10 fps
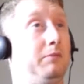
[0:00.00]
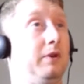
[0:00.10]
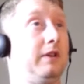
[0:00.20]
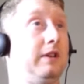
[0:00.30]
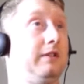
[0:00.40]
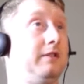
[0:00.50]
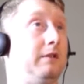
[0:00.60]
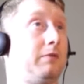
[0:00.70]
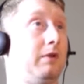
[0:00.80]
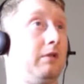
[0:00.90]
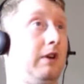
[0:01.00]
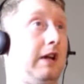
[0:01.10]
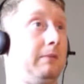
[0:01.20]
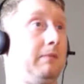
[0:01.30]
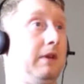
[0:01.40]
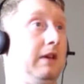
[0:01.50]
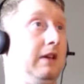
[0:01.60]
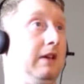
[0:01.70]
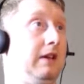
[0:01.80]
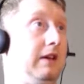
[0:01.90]
put into the program,
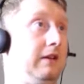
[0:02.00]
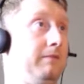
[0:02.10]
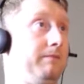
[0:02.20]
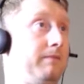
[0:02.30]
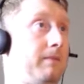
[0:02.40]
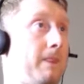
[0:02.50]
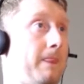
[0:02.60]
and